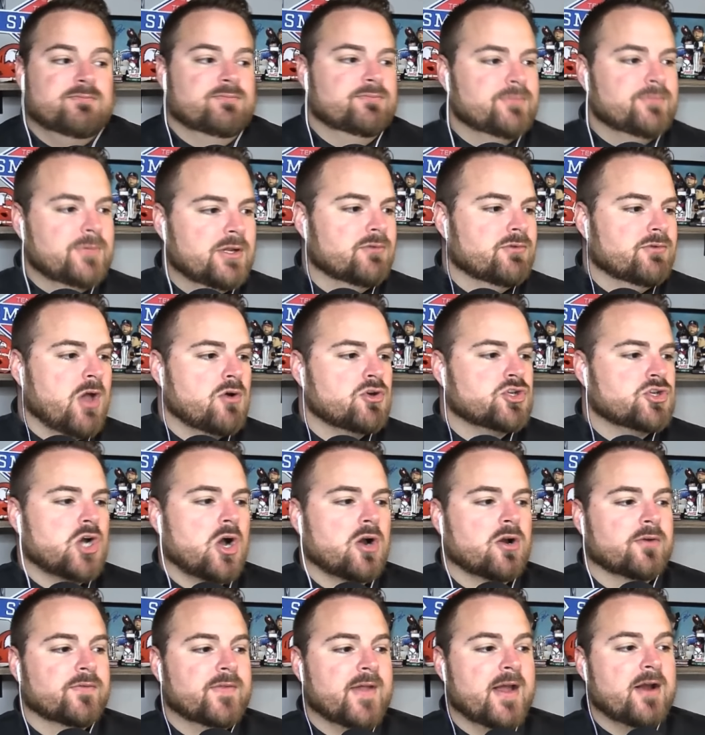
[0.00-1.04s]
You know, no
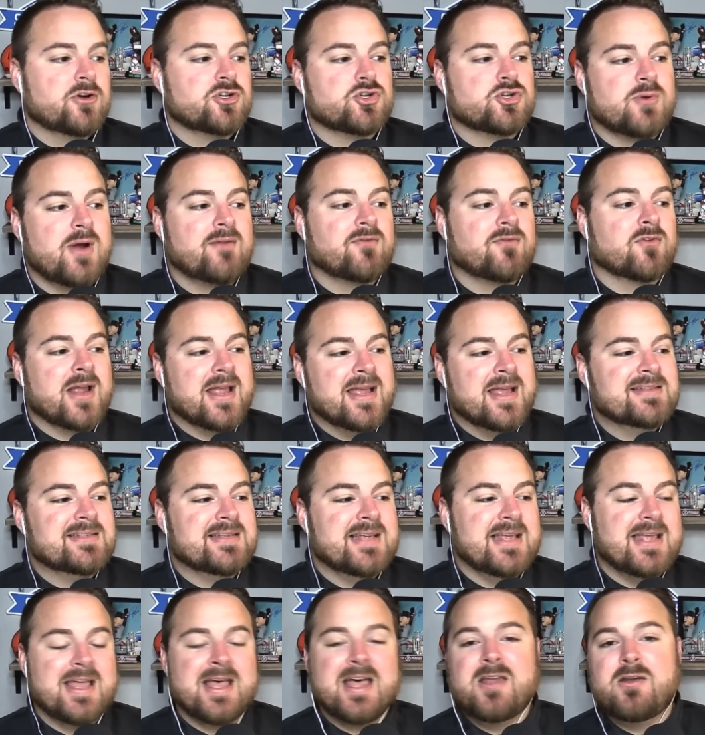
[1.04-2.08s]
shocker there. Trevor
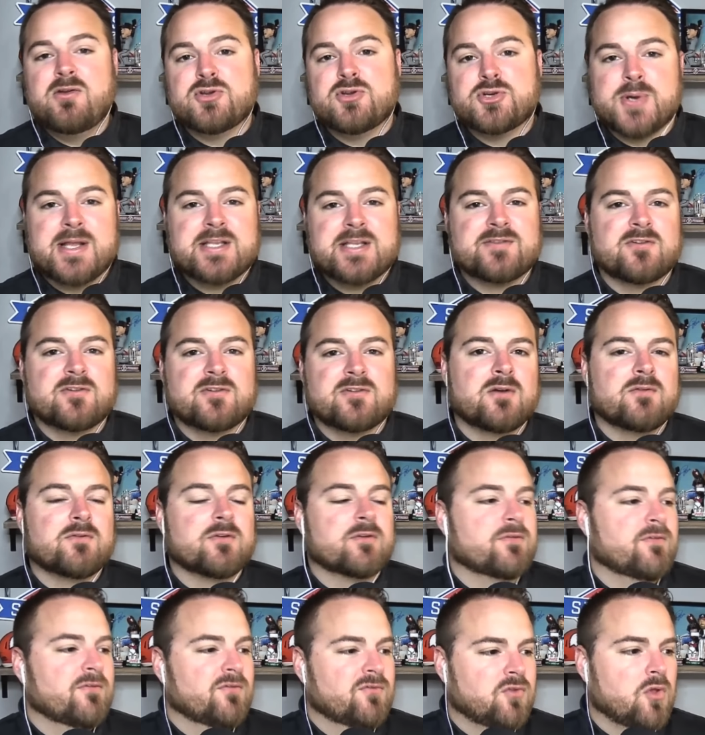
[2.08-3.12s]
Etienne, who transferred over
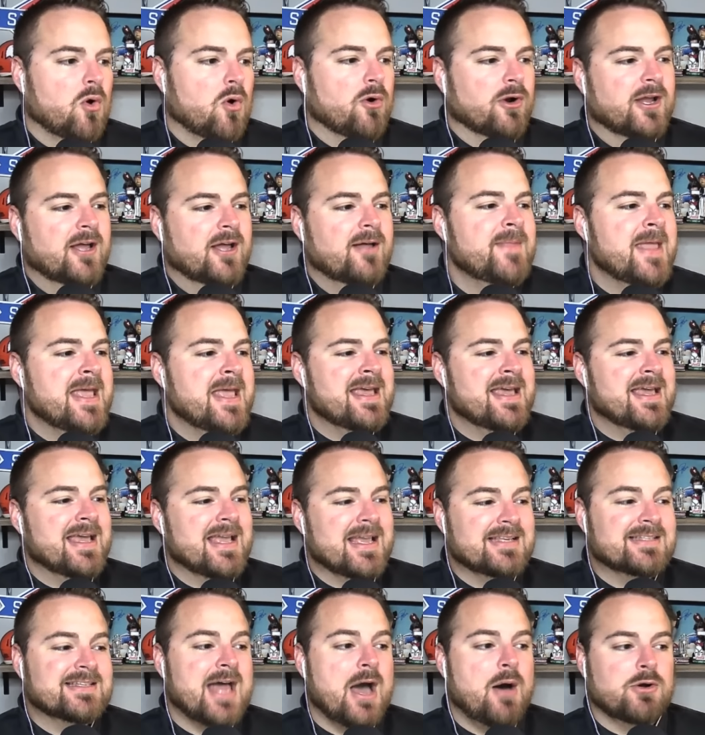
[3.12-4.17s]
from Florida,
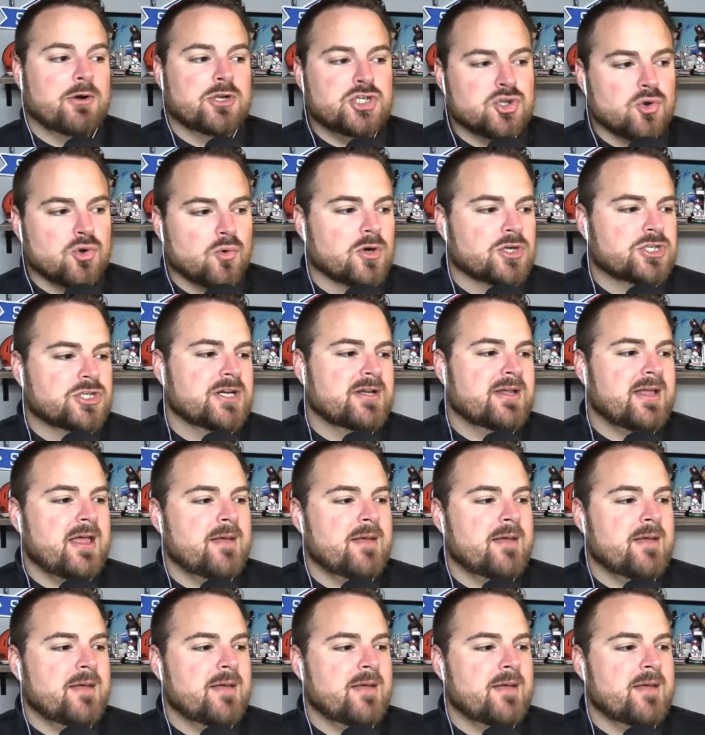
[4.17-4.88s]
he's now at Georgia.